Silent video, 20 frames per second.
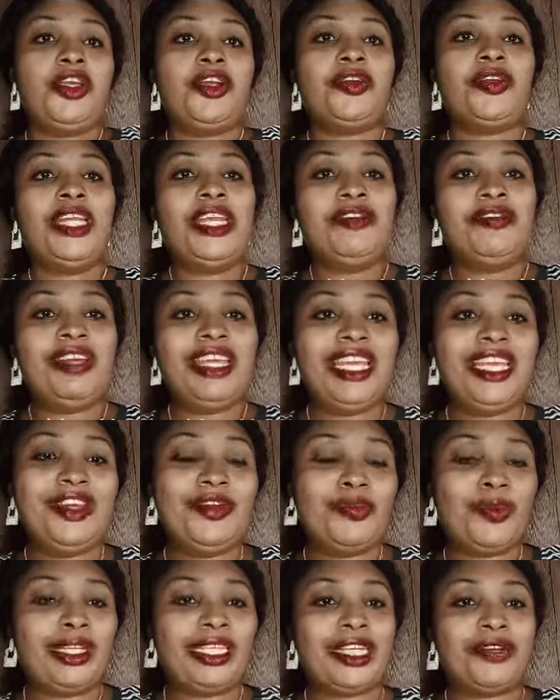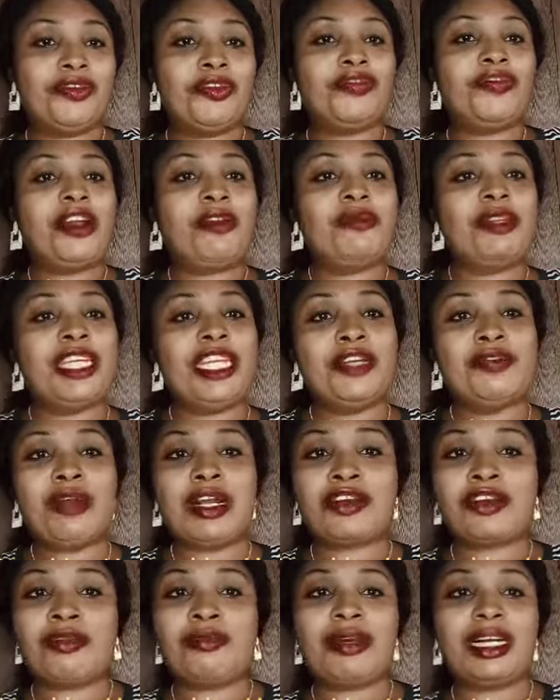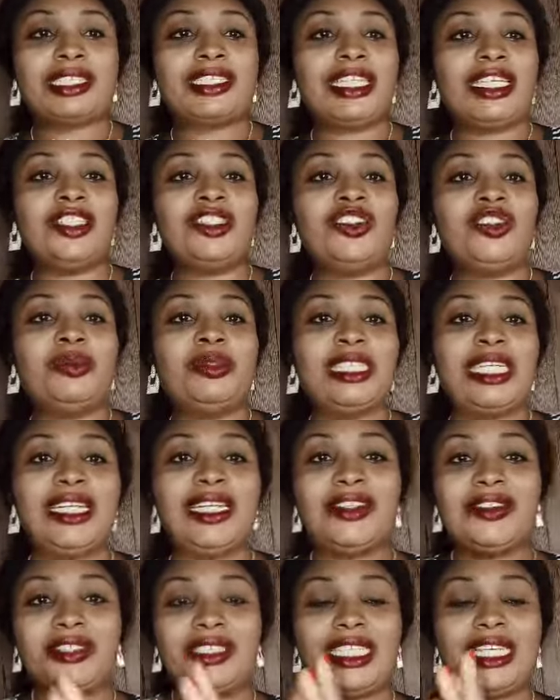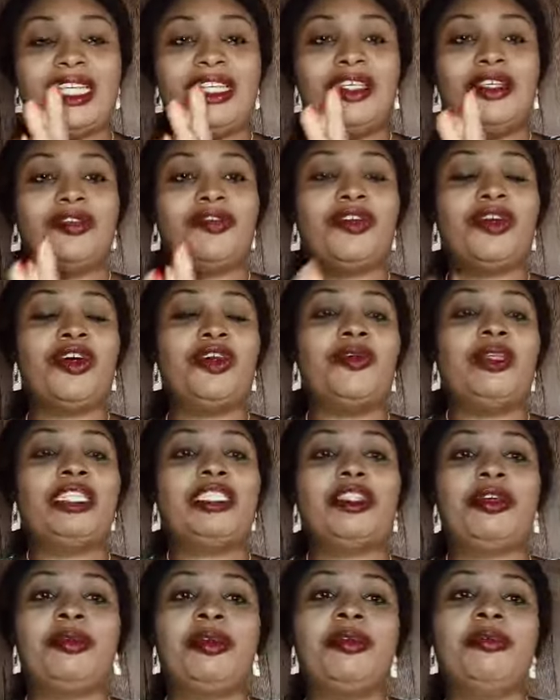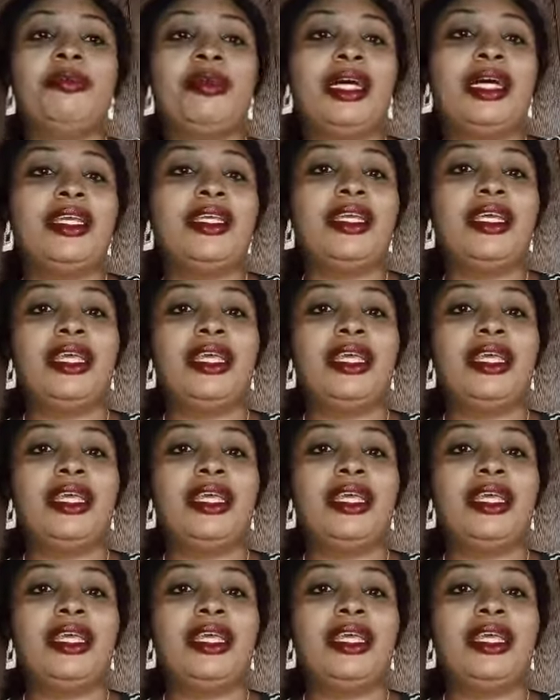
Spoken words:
Good evening, wonderful family. Welcome back to our YouTube channel. Thank you for always stopping by.